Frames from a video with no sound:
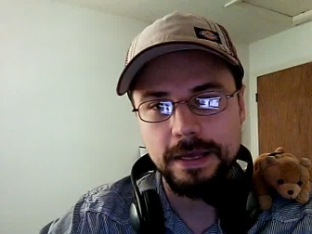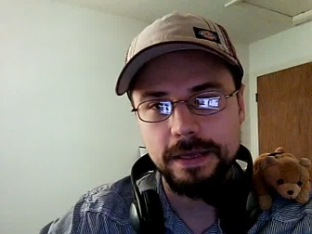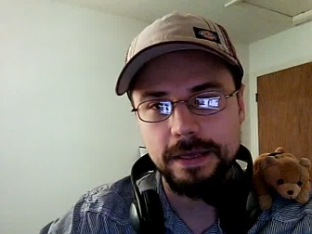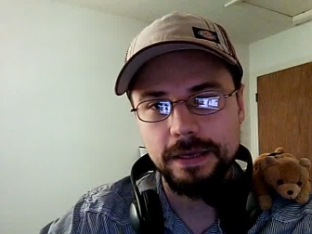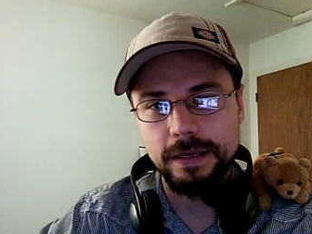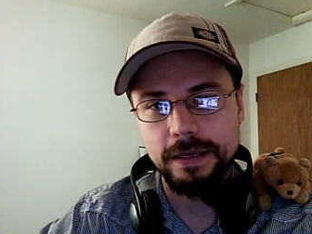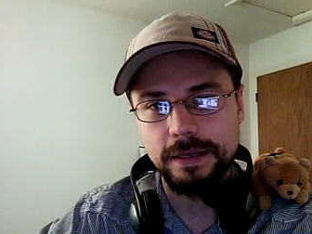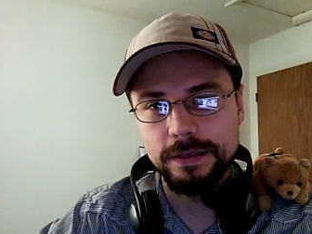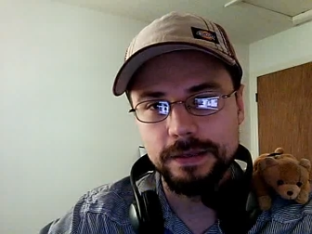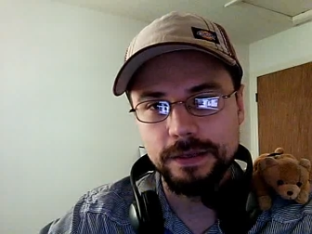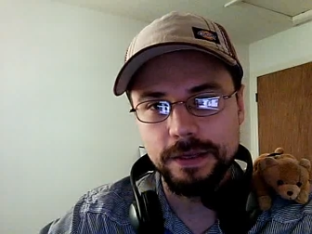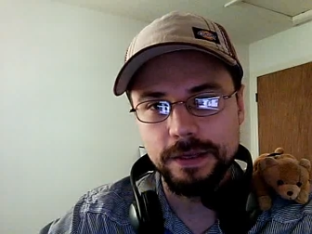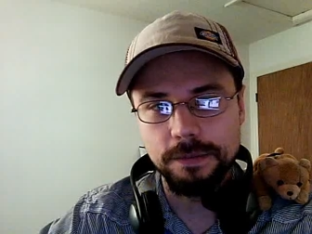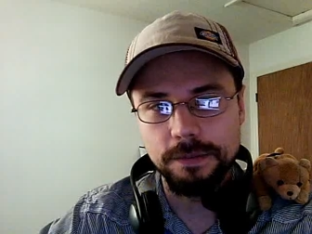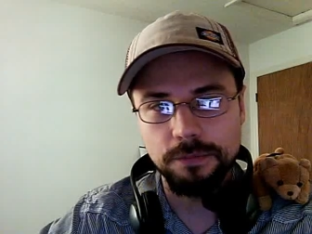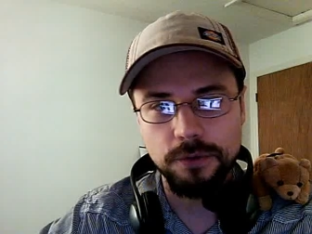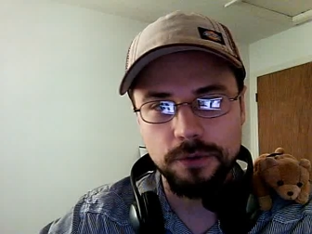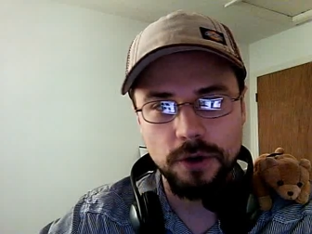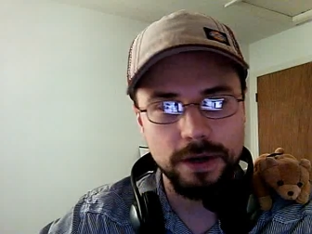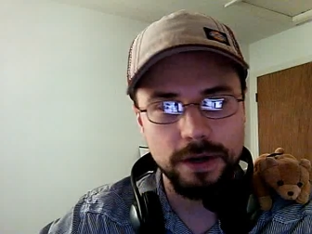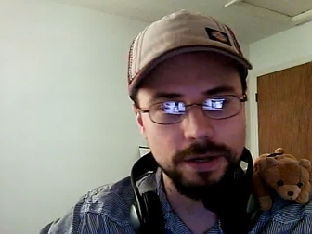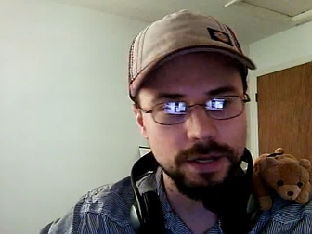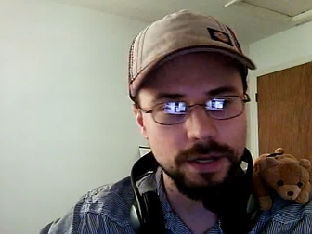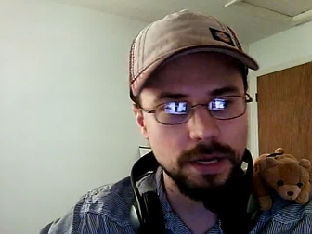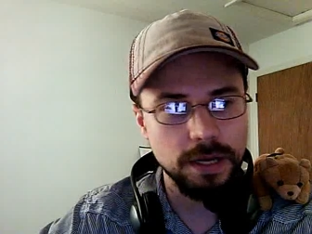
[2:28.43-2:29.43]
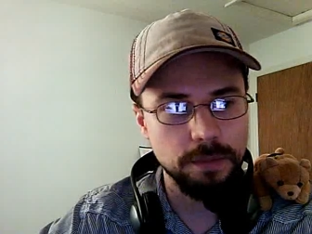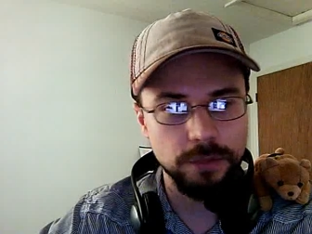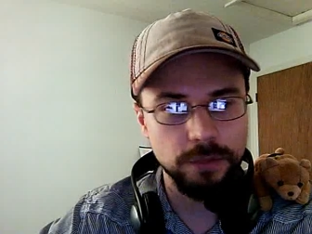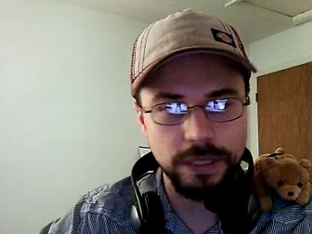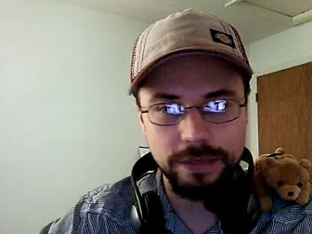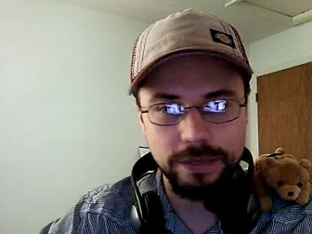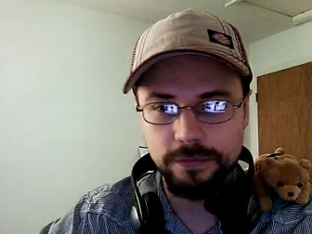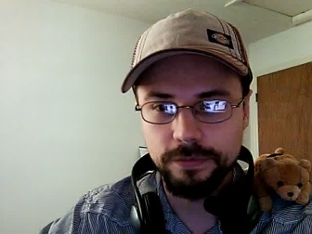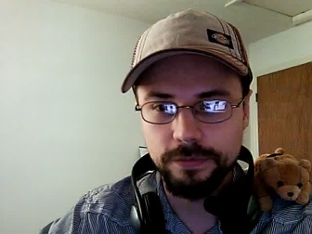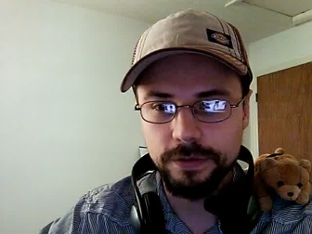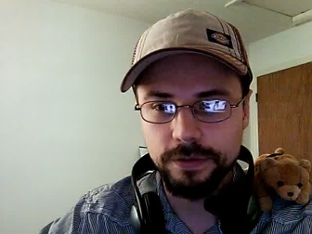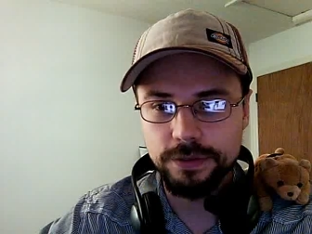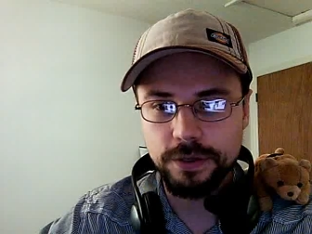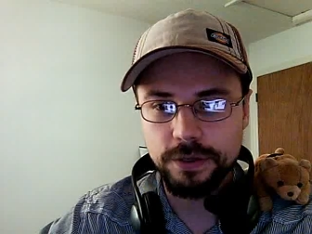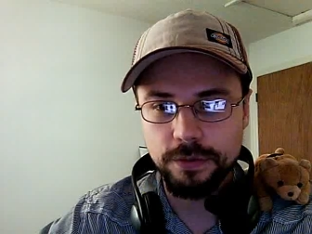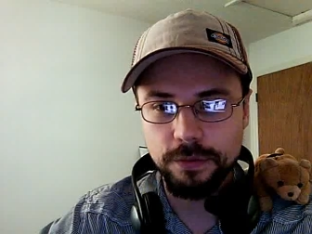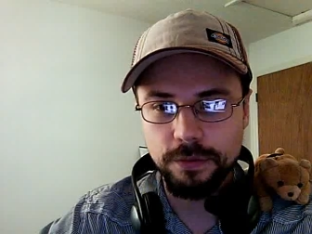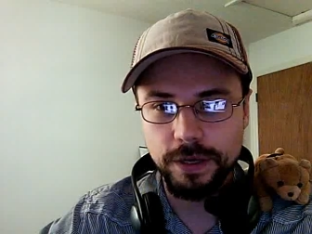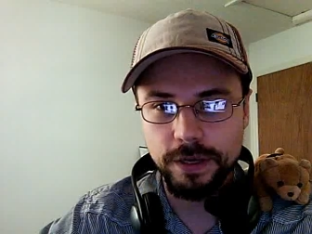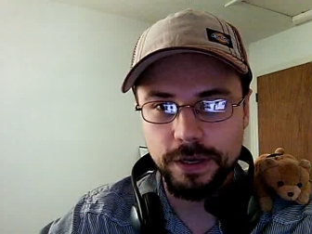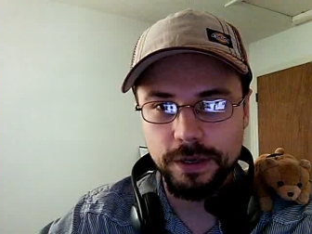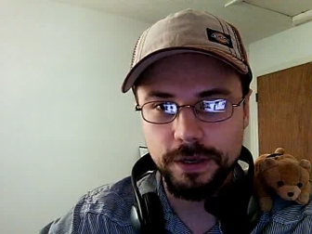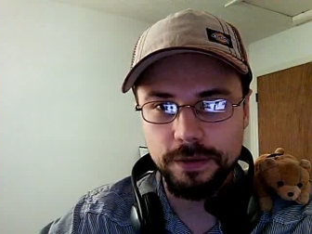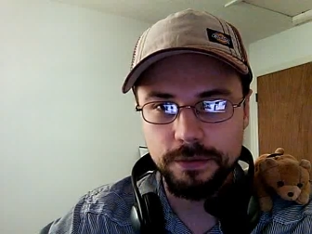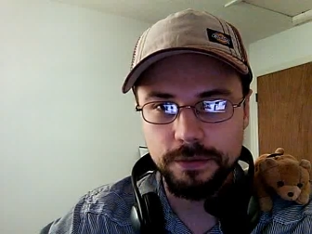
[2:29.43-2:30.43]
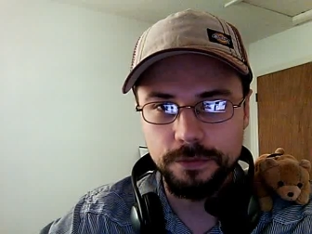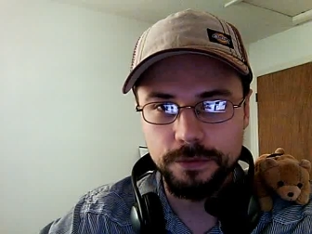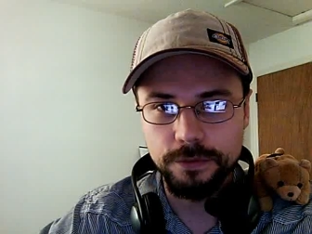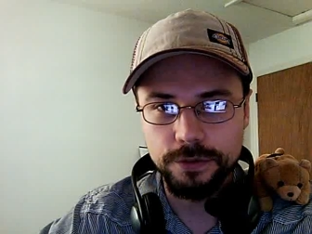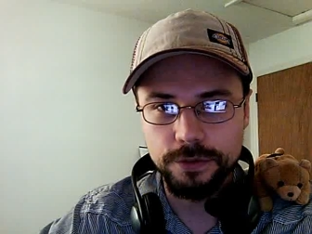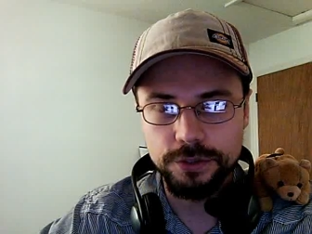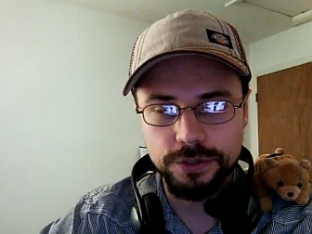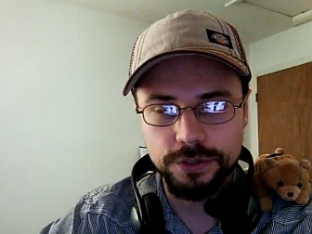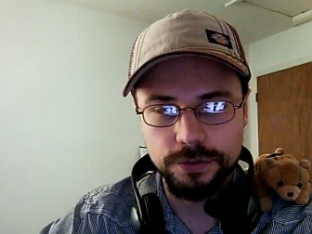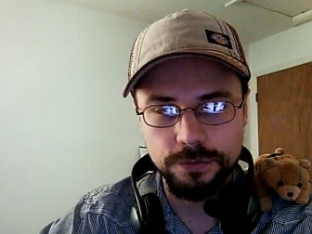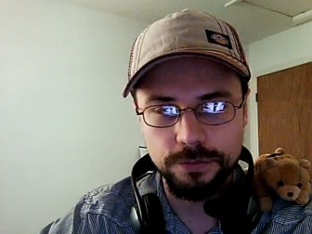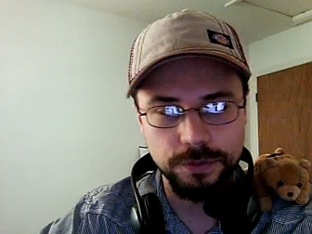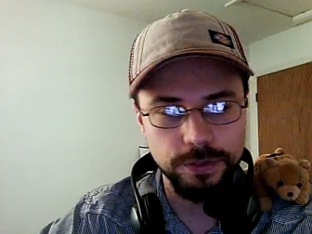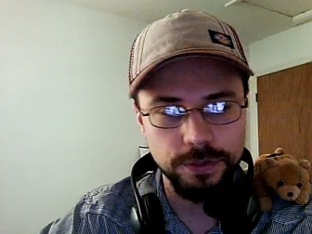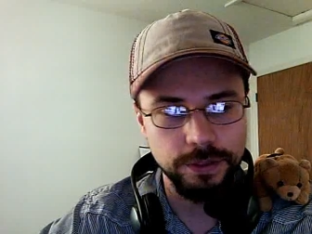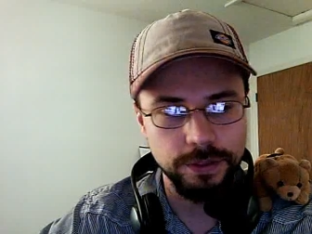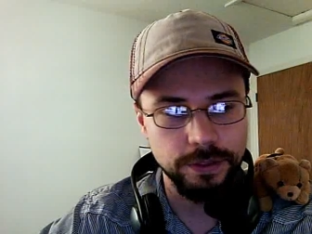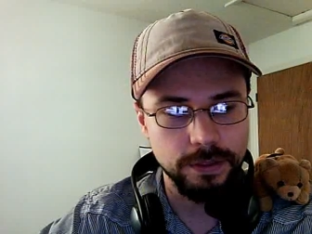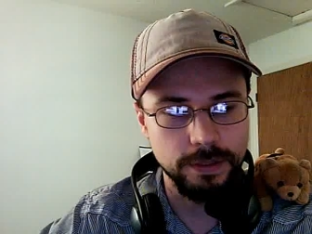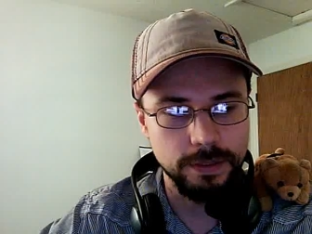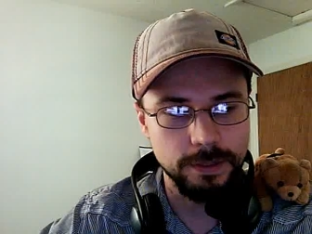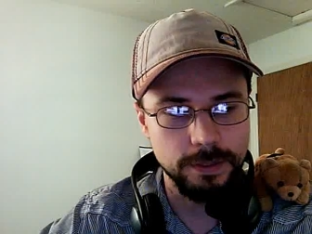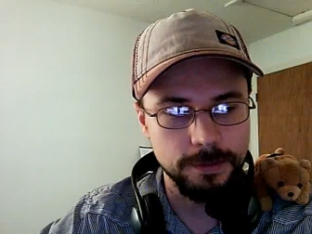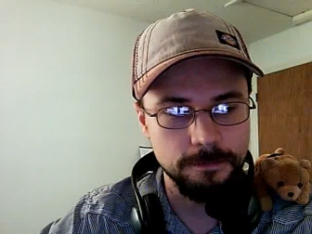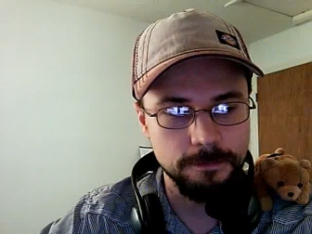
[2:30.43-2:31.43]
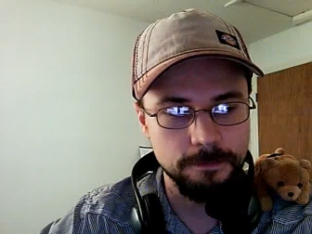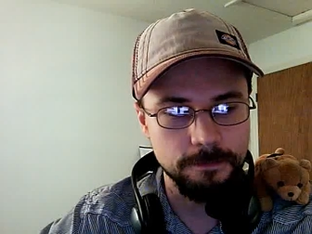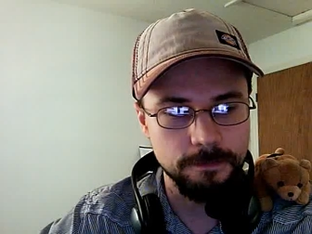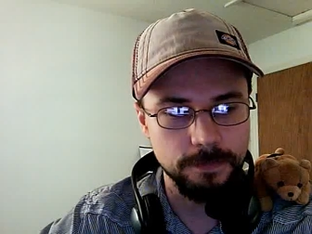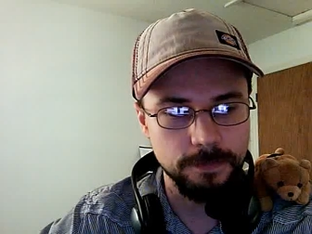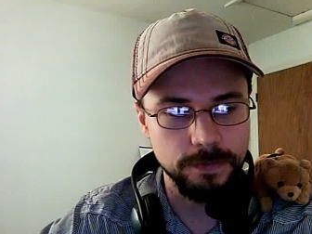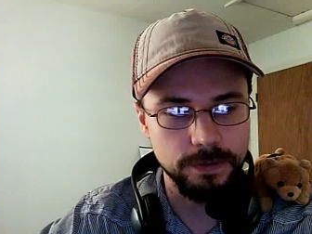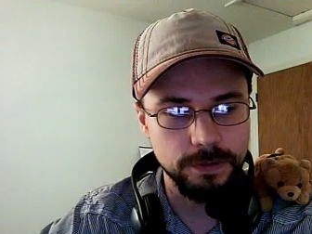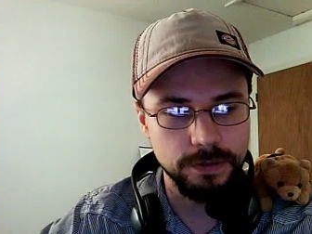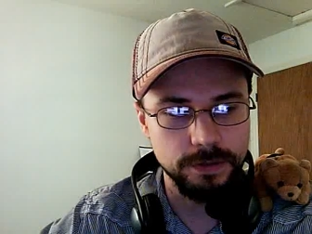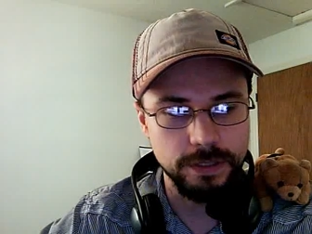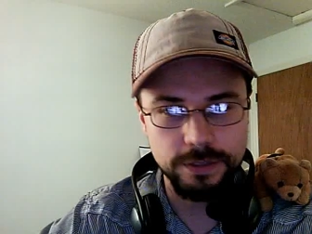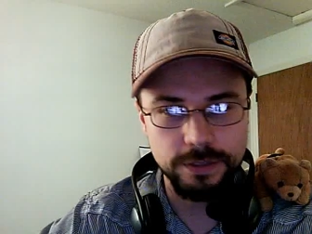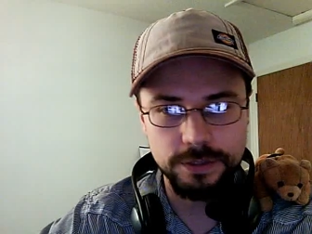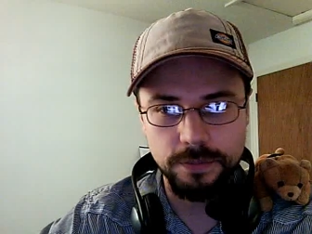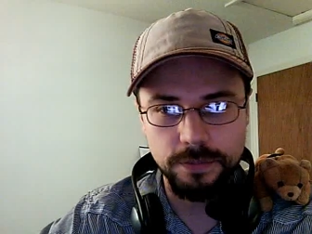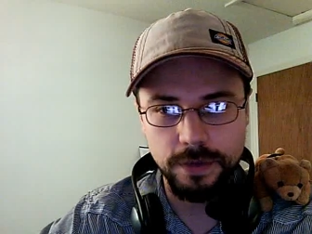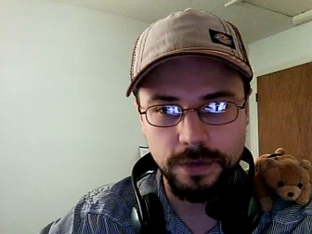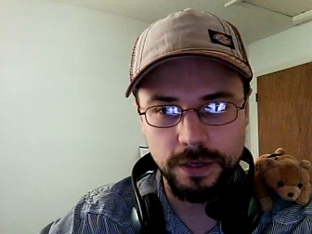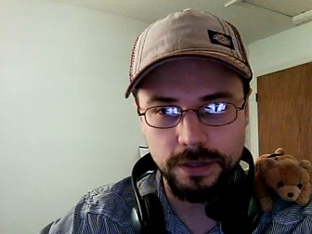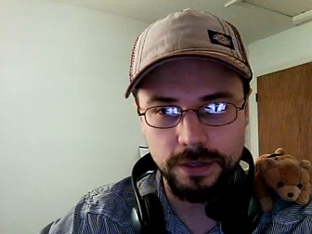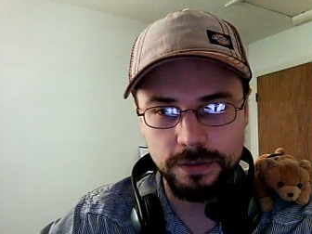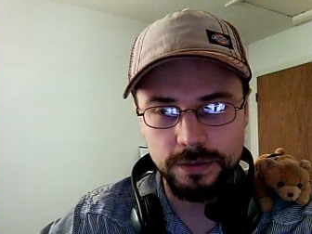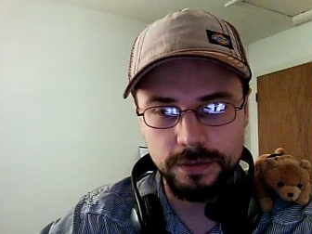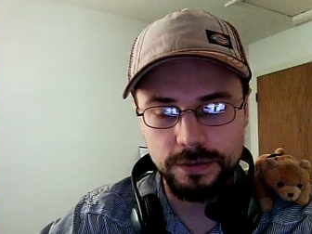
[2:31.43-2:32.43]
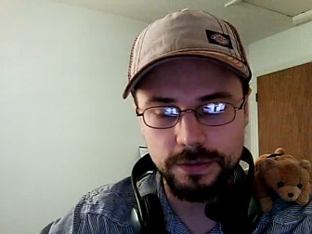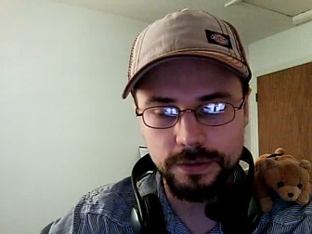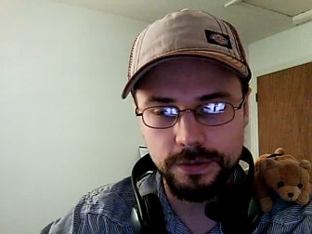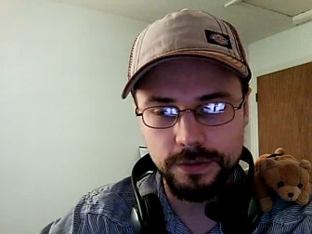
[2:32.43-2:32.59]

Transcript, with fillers: and they brought a couple heavy fleets our way, which we uh, decimated.